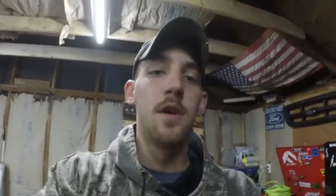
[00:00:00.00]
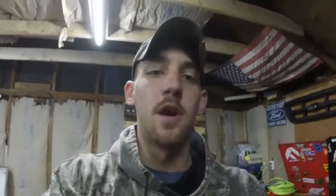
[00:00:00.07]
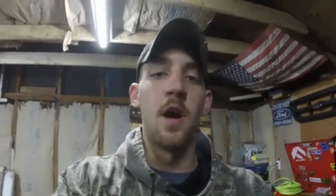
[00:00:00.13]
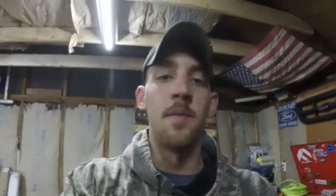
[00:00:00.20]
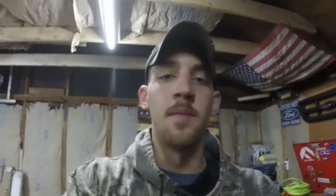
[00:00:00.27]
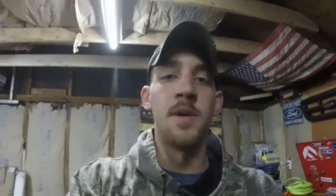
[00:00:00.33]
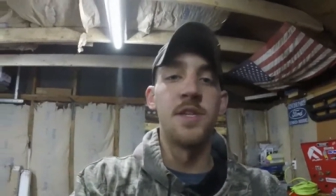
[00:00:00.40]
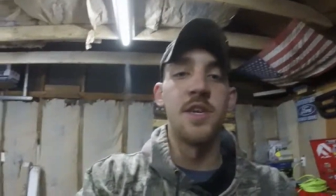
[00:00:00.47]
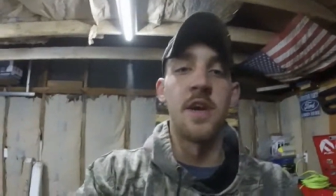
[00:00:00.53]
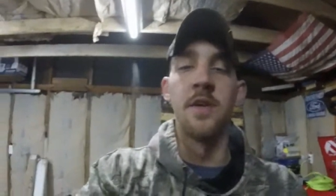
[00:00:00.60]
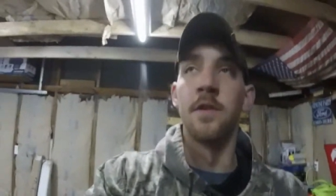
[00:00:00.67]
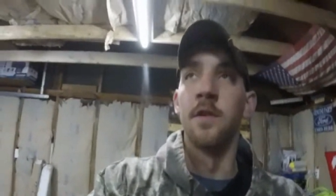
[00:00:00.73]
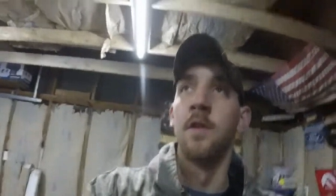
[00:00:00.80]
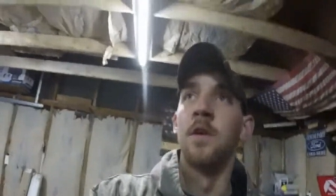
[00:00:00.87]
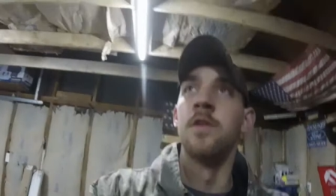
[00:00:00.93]
on my
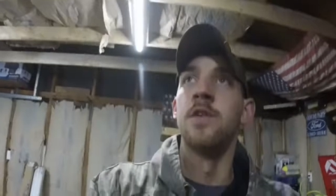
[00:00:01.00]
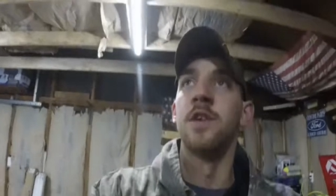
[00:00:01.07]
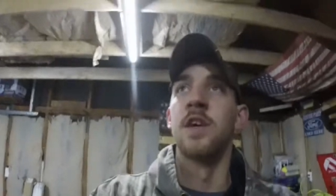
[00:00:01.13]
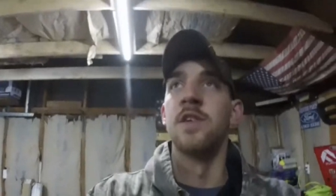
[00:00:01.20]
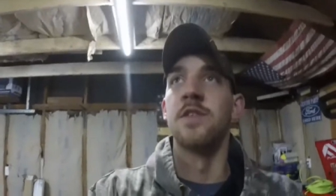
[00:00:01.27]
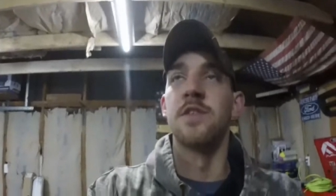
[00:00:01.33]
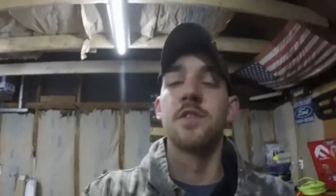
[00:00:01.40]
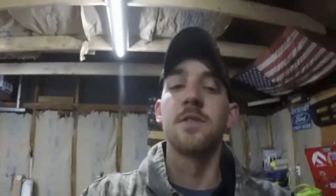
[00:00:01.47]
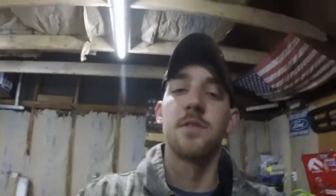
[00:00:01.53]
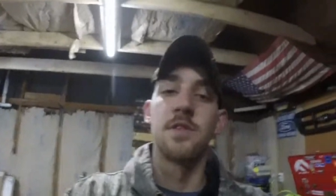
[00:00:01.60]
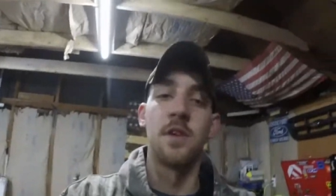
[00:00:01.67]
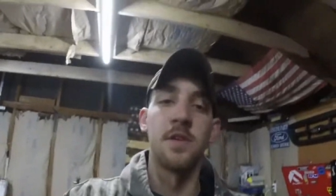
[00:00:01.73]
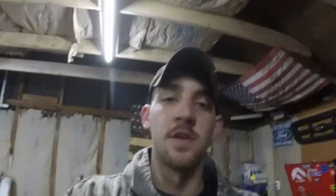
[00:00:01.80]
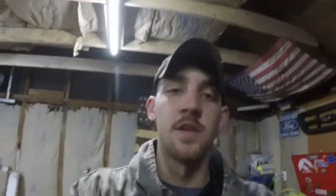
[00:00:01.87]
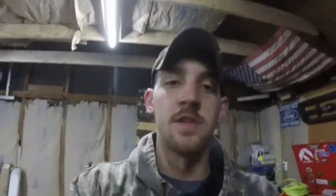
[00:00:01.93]
channel at all, you guys
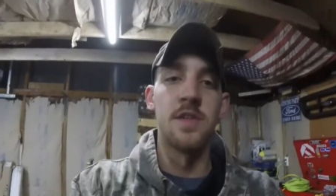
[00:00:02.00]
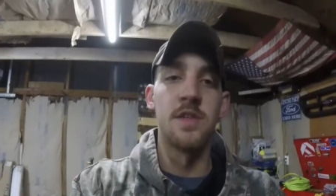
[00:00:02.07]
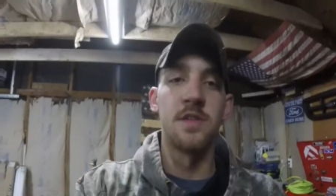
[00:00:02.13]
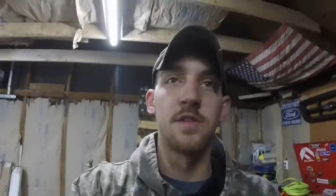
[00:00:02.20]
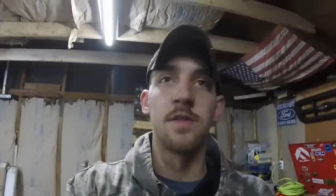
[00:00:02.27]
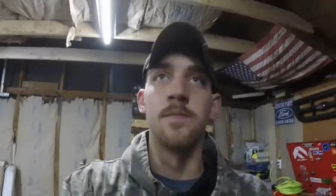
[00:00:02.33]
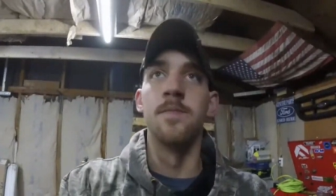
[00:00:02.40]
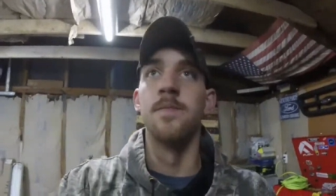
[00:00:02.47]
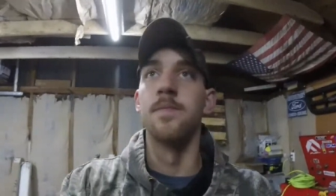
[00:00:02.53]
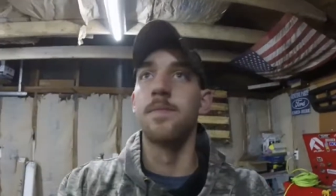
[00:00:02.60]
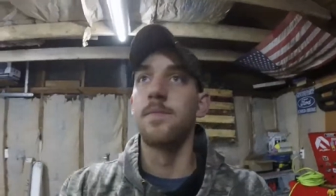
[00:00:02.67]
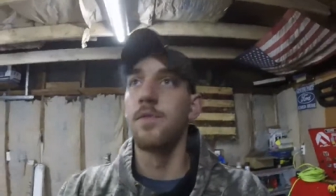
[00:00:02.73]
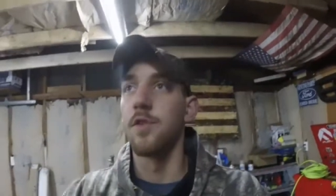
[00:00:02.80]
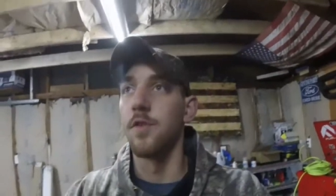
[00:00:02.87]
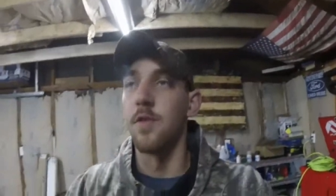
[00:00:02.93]
saw that I did some
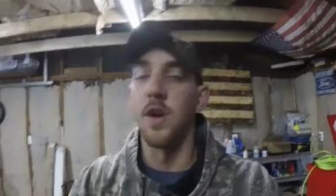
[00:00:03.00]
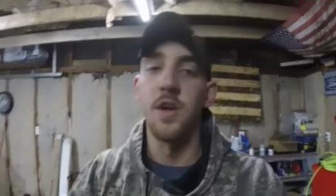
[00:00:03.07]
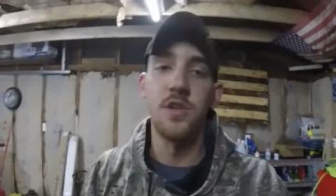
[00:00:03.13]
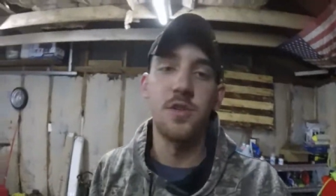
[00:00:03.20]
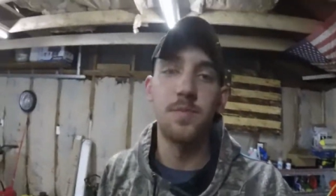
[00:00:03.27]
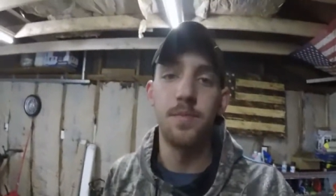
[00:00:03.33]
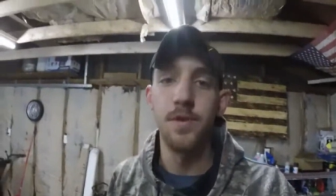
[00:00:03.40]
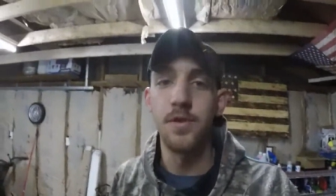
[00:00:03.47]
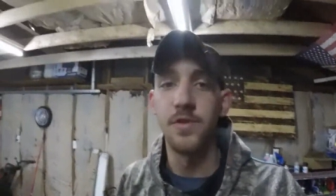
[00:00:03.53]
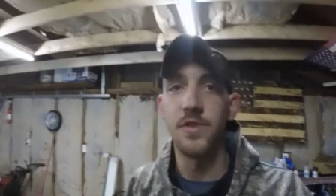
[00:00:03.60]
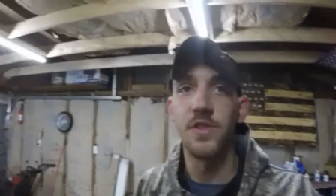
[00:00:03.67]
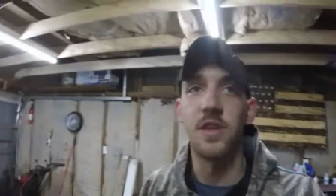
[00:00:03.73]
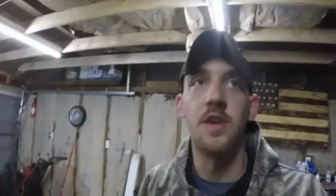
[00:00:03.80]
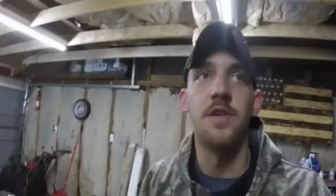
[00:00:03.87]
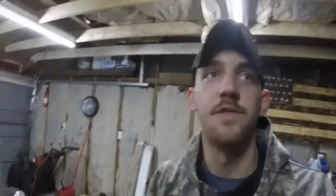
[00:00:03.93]
garage build
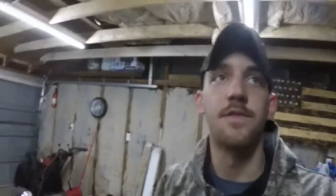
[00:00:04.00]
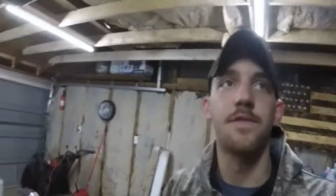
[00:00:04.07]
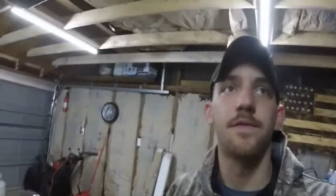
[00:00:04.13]
stuff.